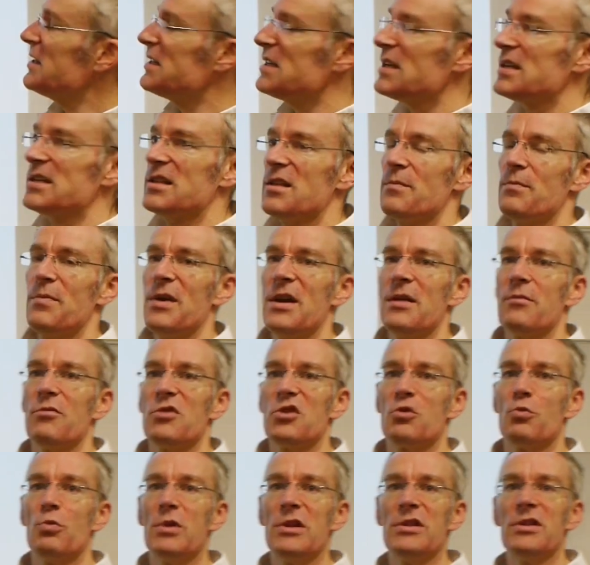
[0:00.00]
is the bit
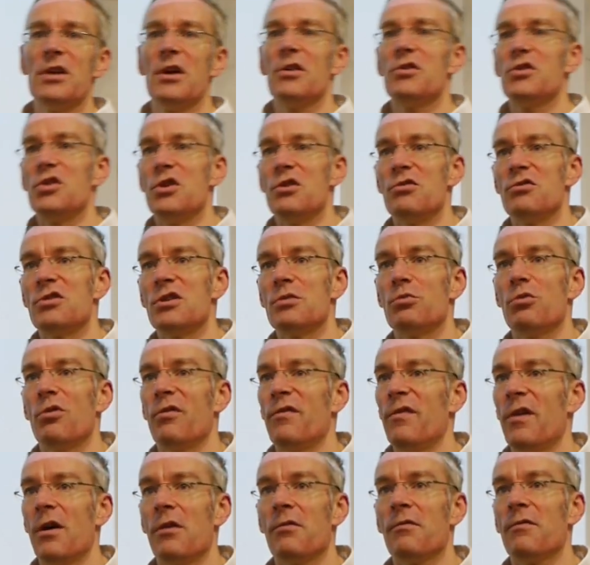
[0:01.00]
which Windows users will
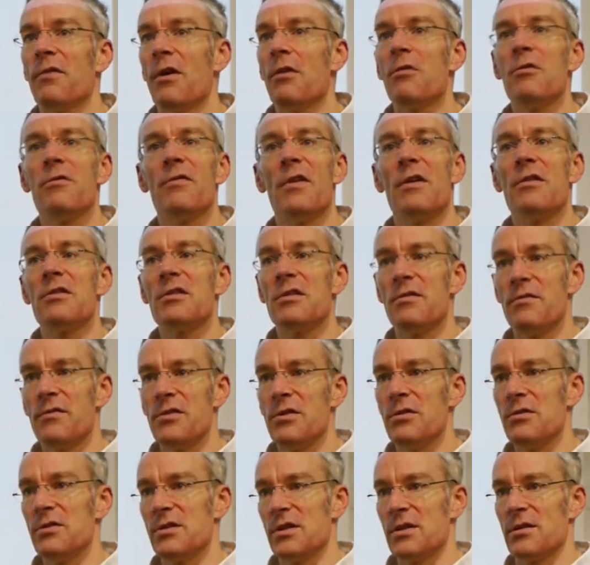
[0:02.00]
find very, very
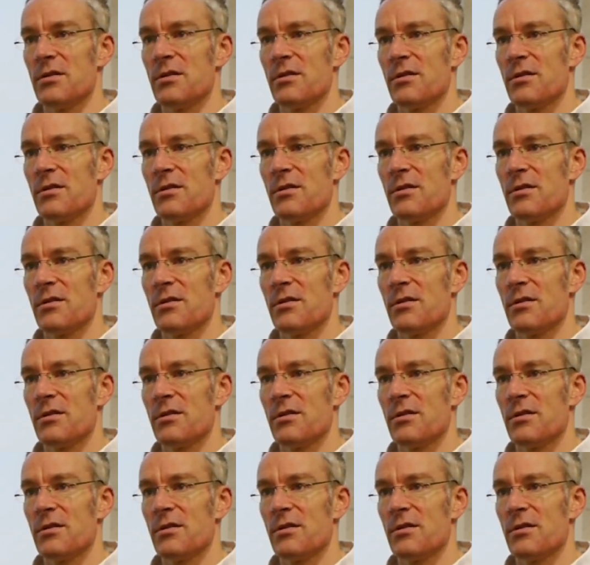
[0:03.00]
confusing.